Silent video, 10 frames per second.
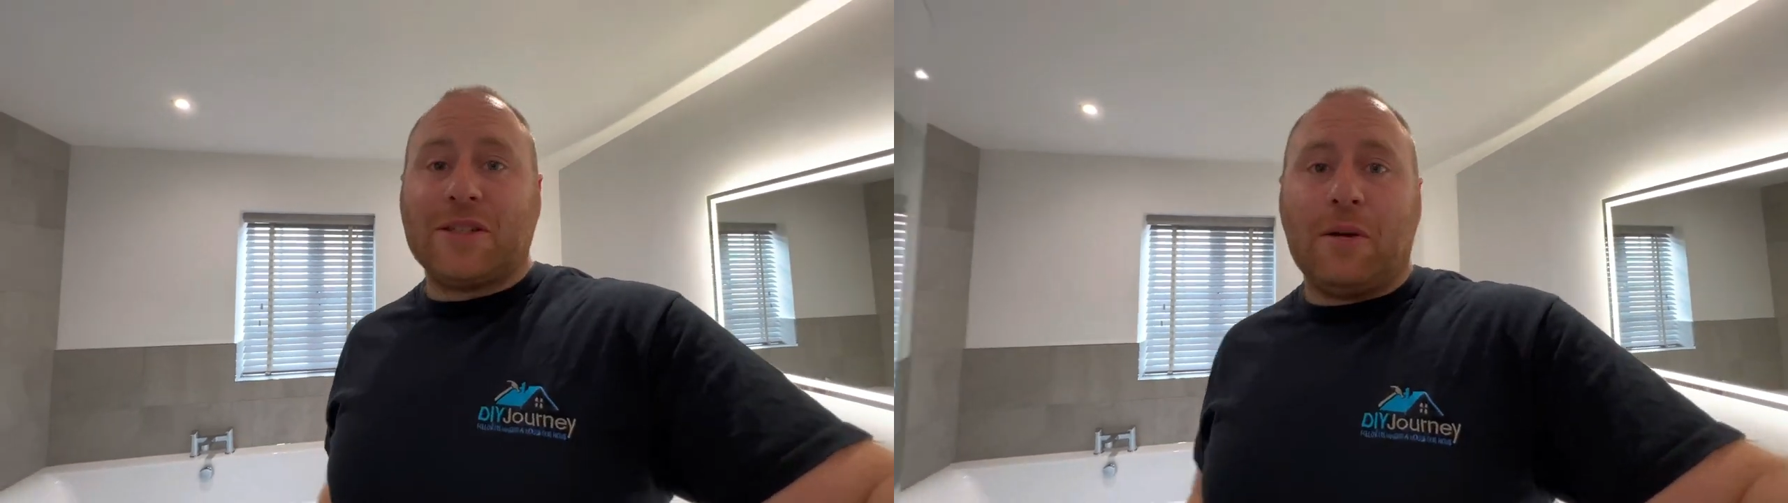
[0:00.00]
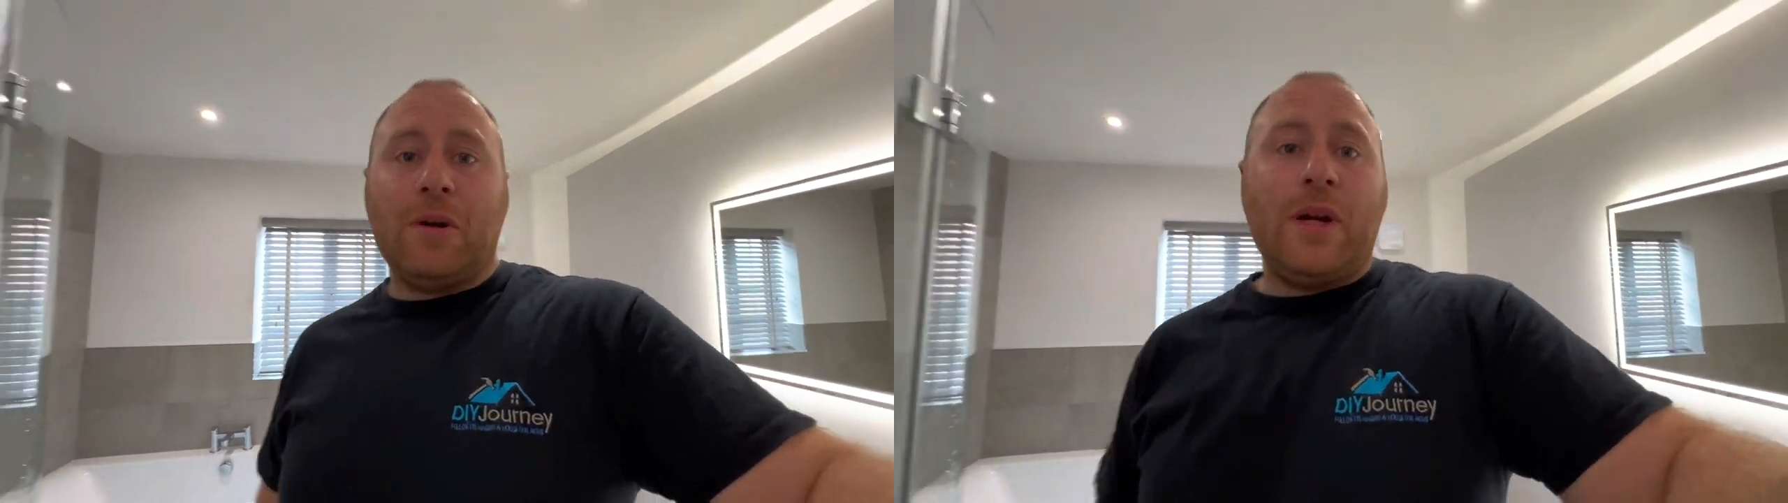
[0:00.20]

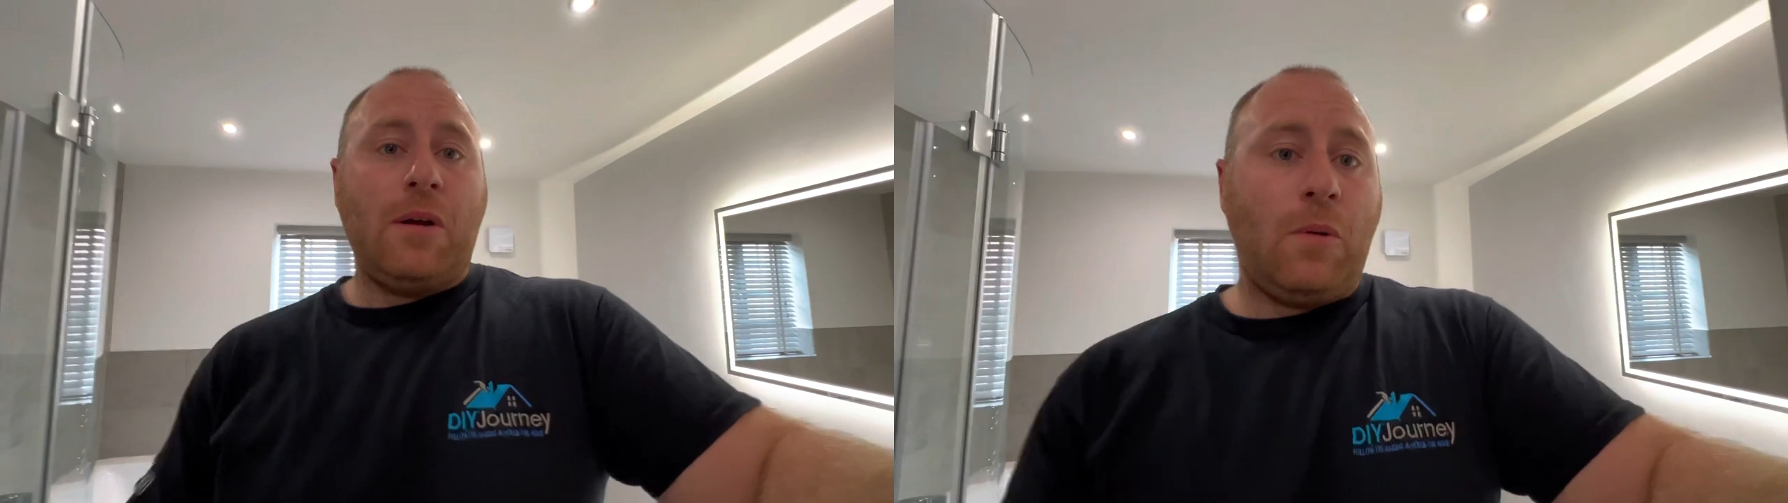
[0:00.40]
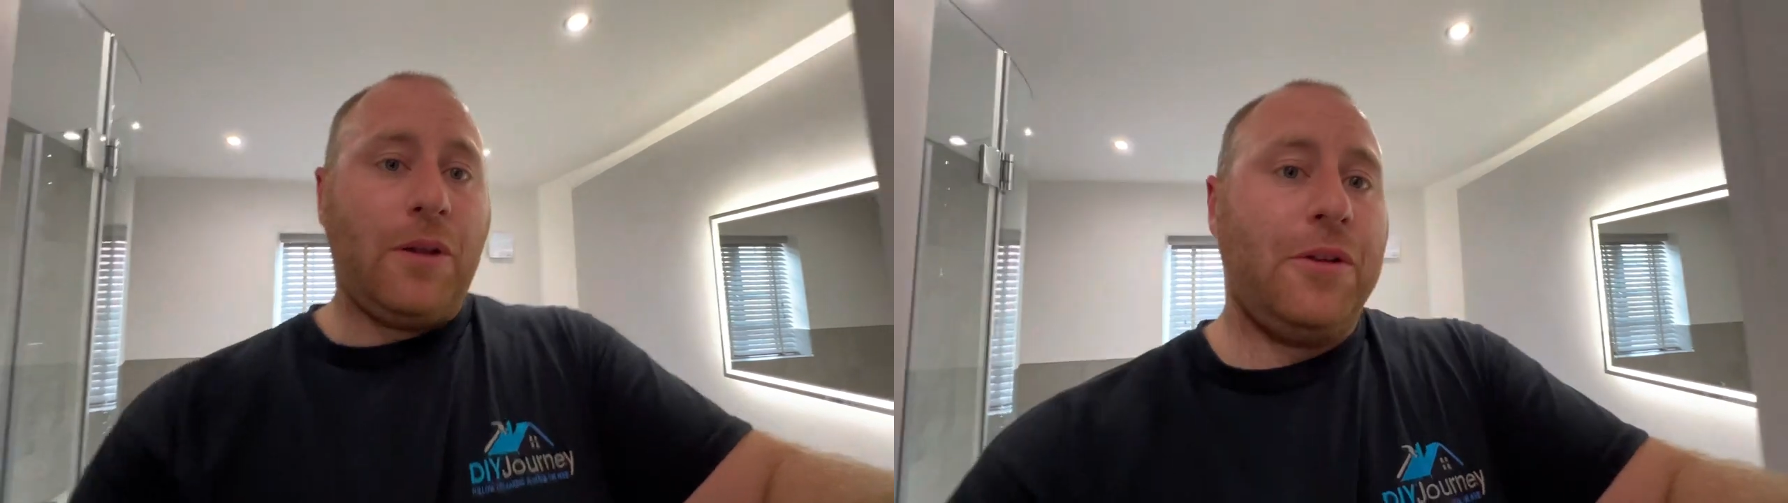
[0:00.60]
So
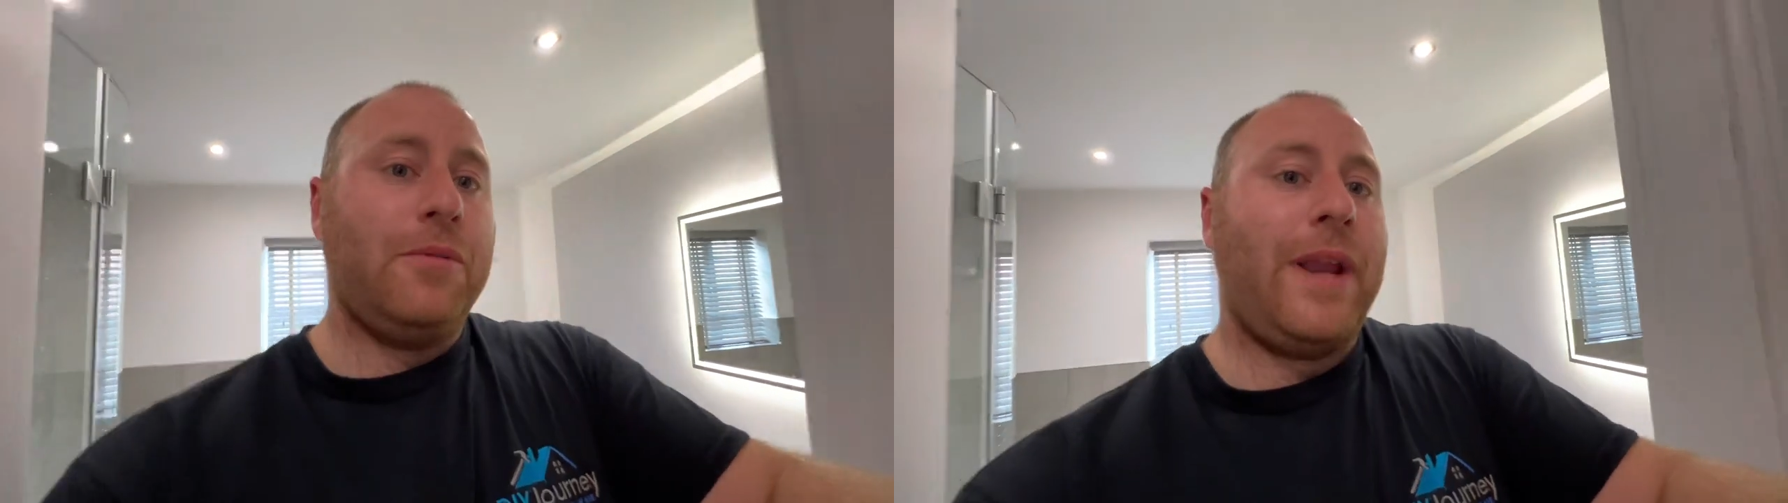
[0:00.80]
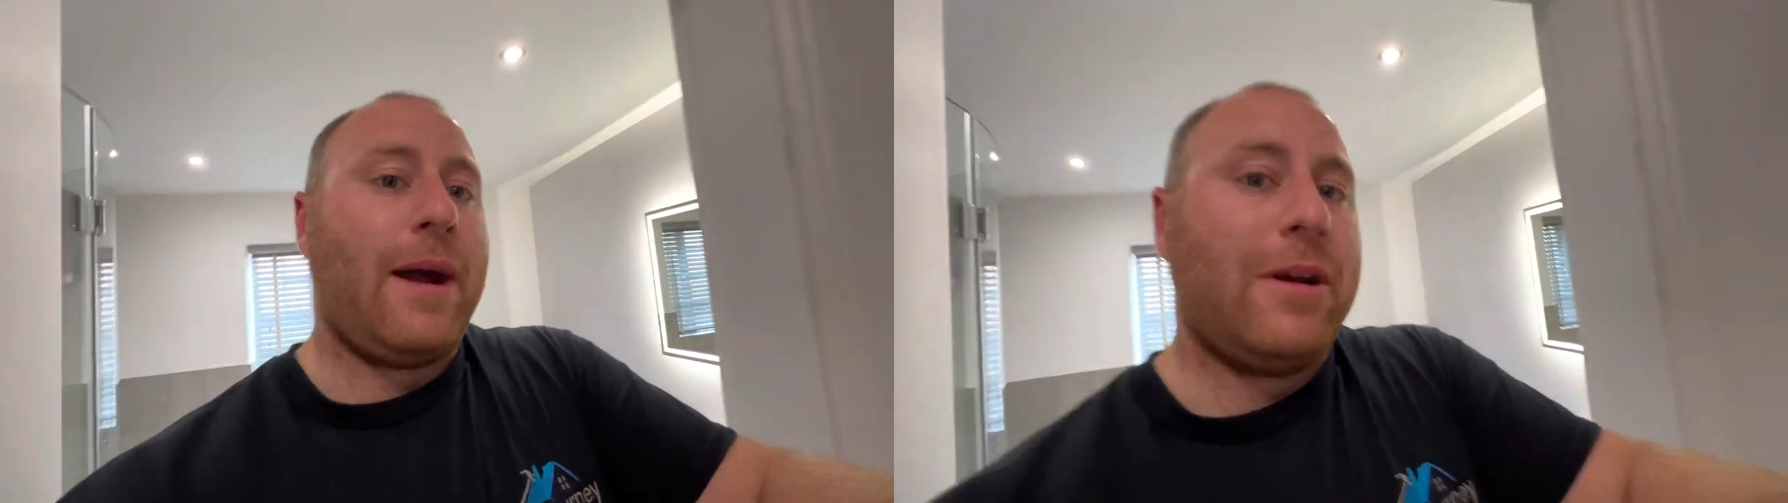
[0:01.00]
what I'll
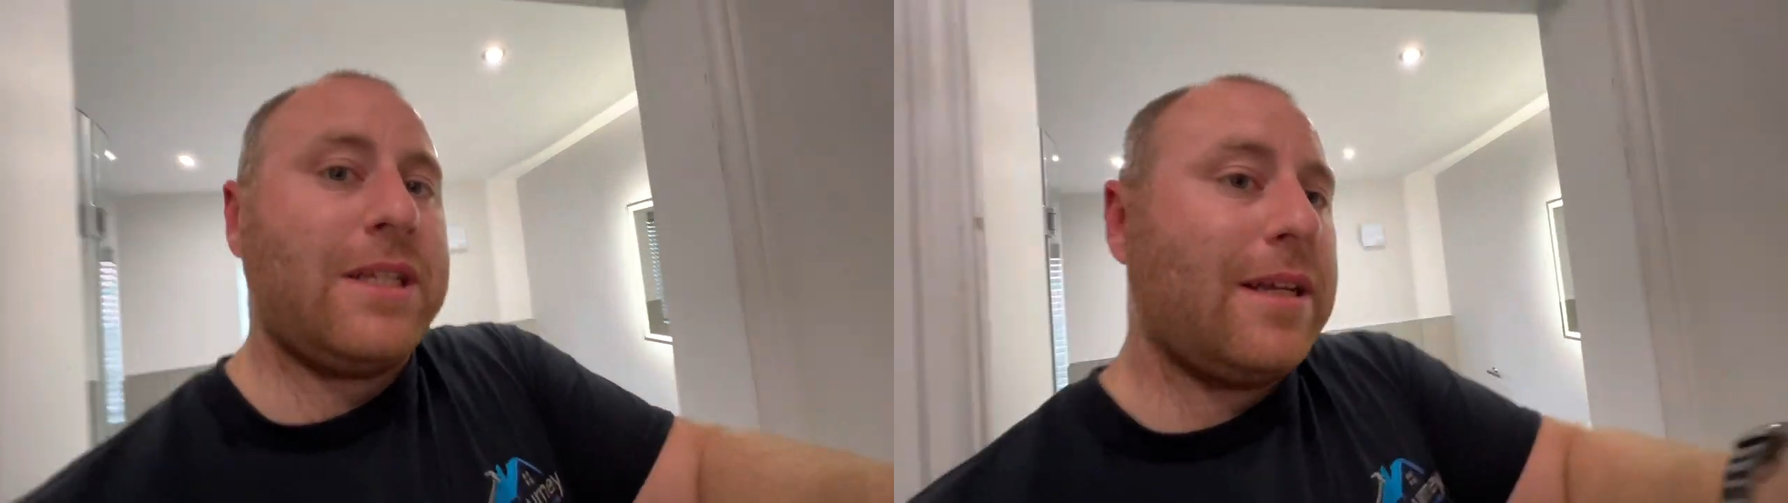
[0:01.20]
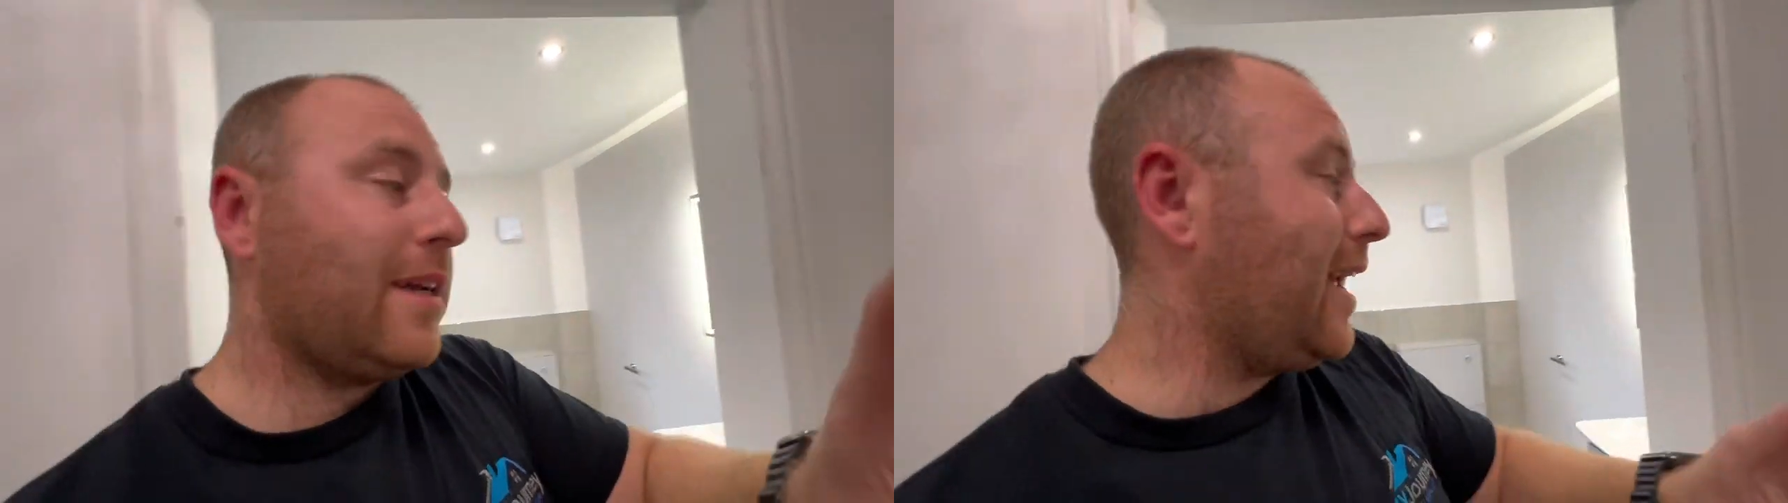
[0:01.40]
do now is